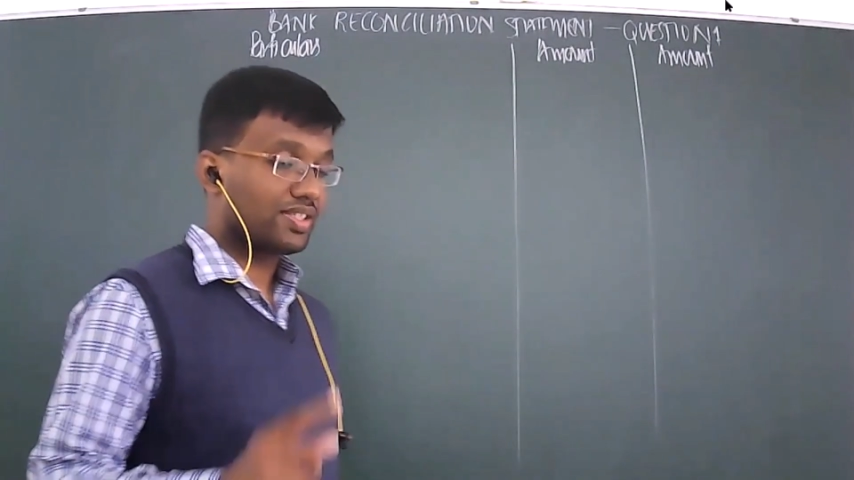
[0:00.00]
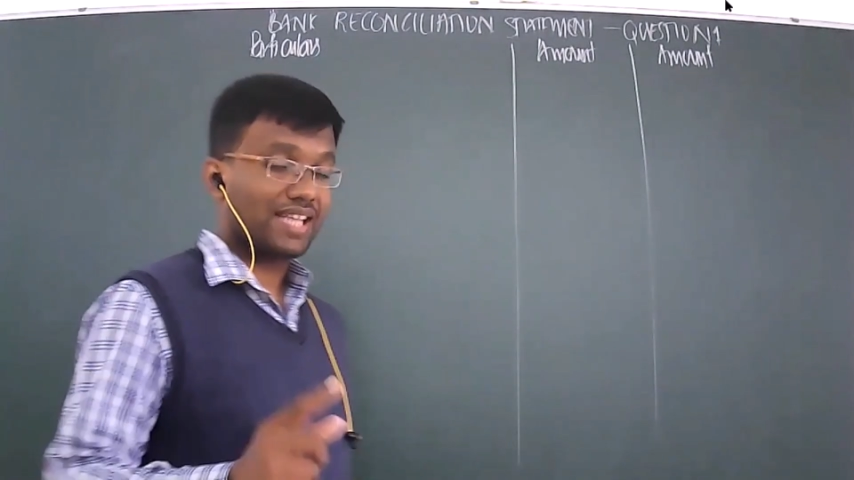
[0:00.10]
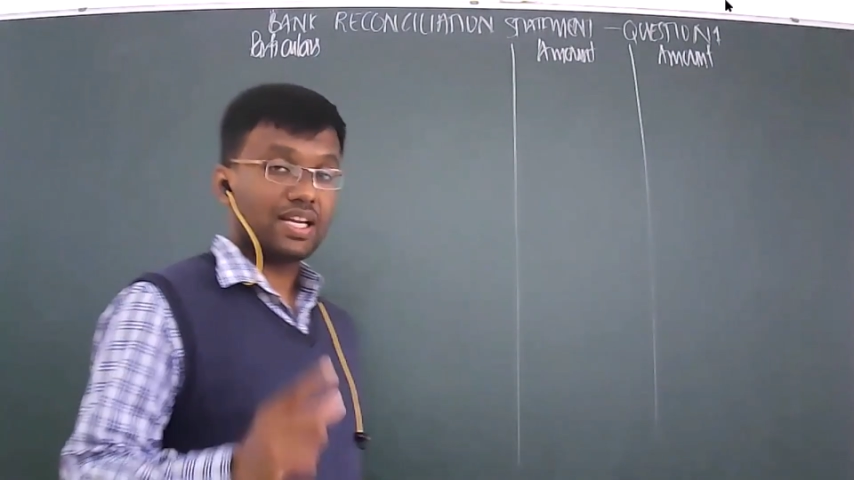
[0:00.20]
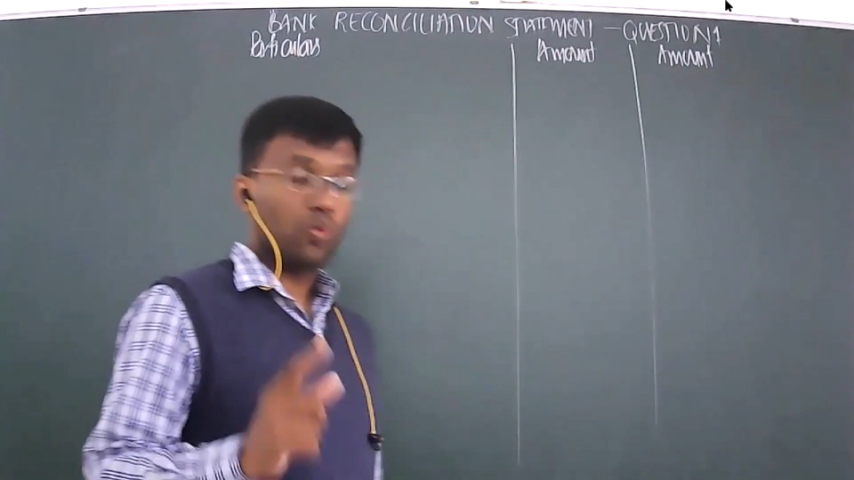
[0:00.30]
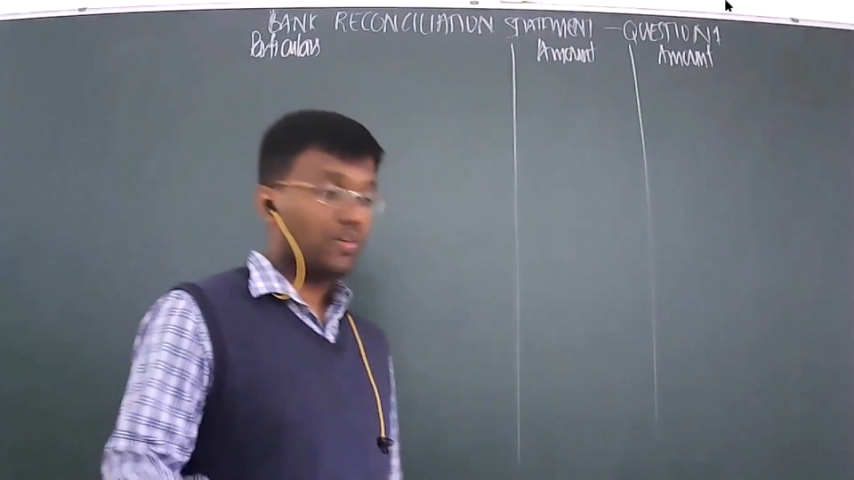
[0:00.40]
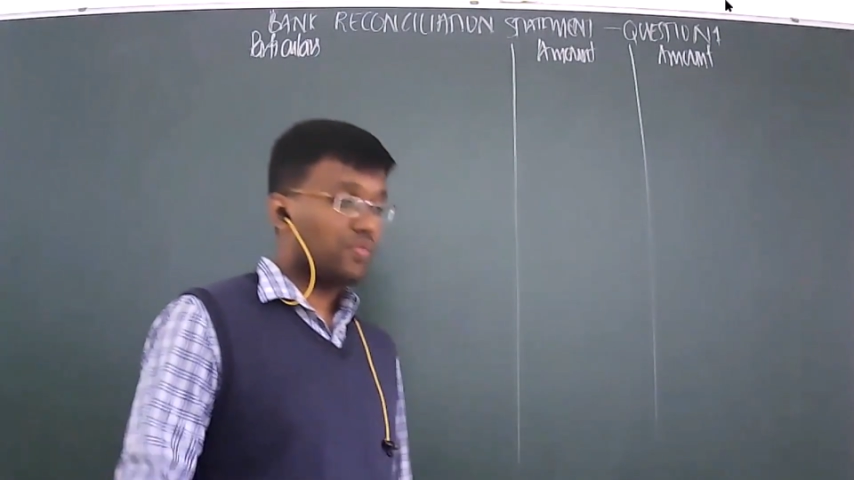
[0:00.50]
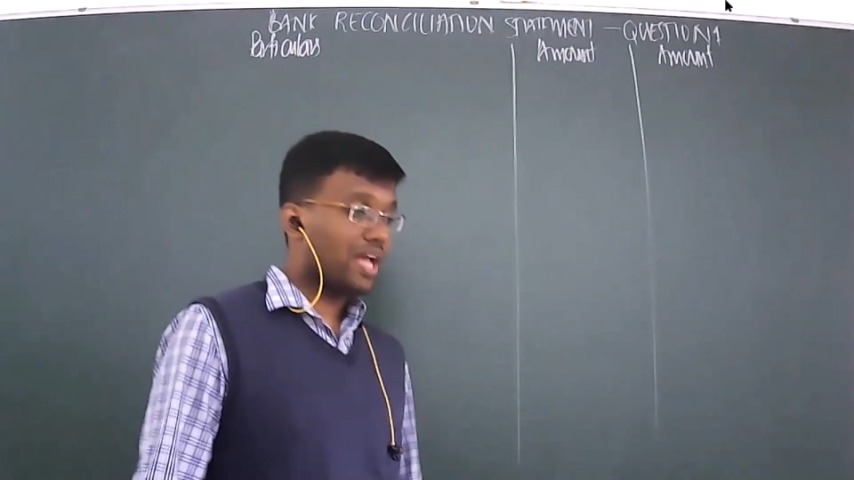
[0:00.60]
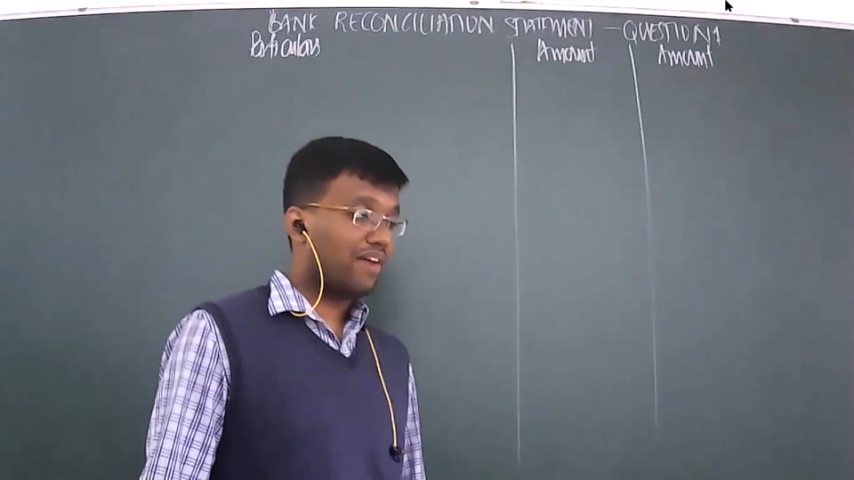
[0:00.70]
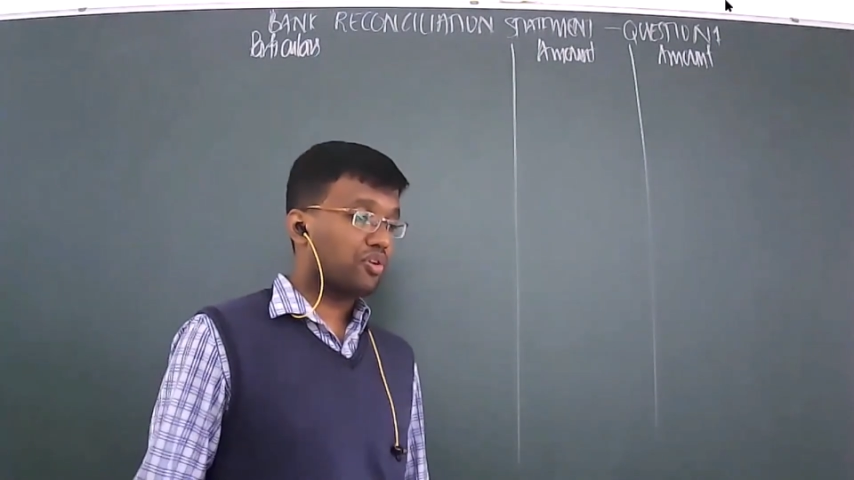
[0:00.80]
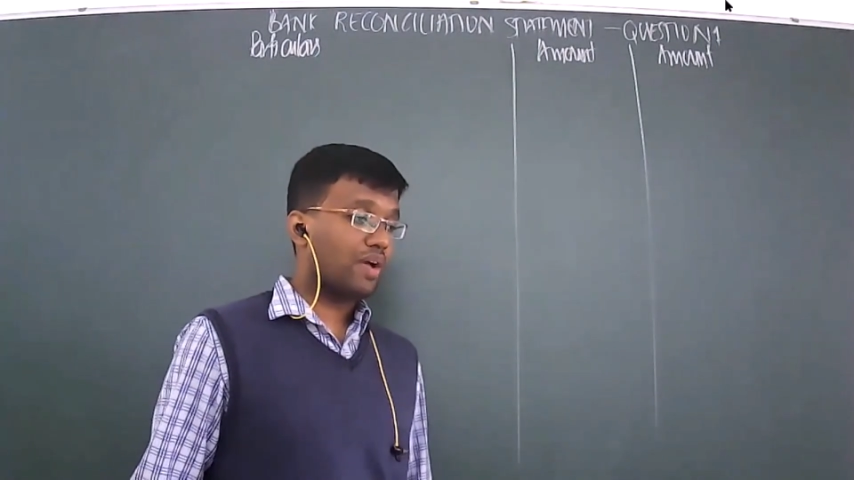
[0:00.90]
Set 1 we
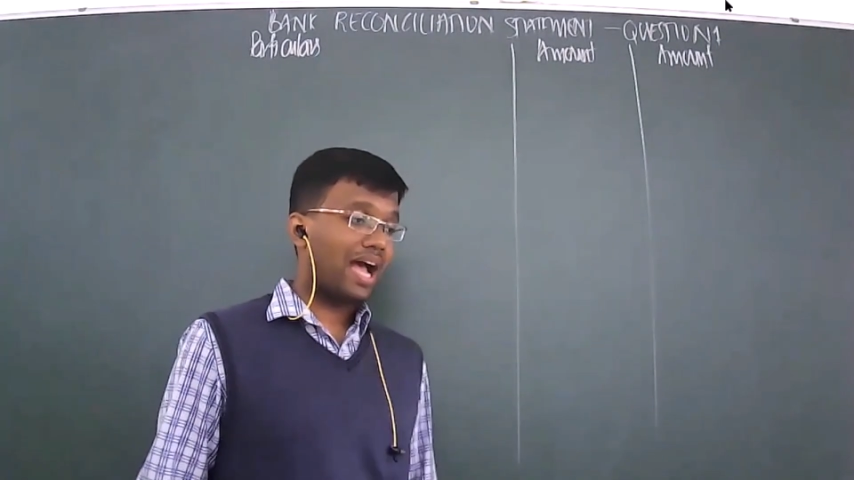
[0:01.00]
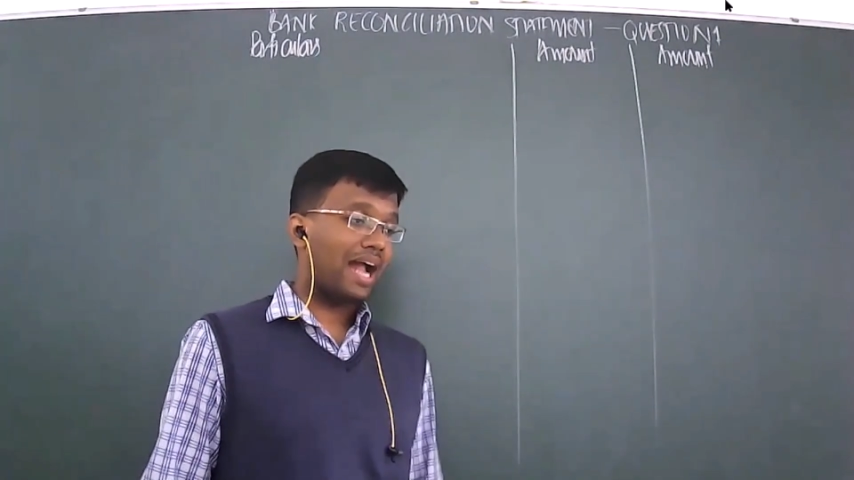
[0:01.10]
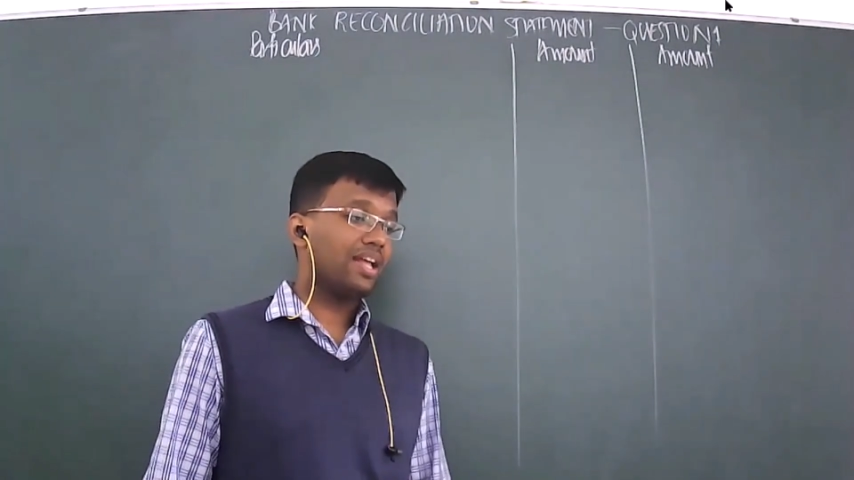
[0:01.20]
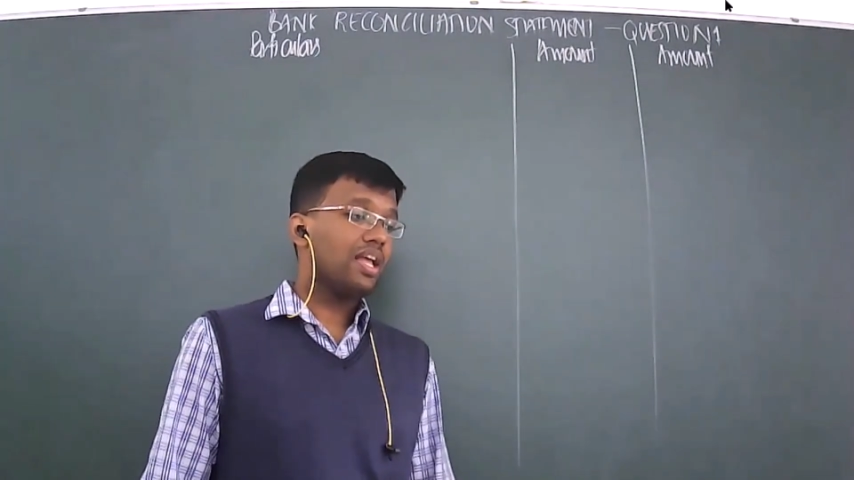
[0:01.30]
have to add.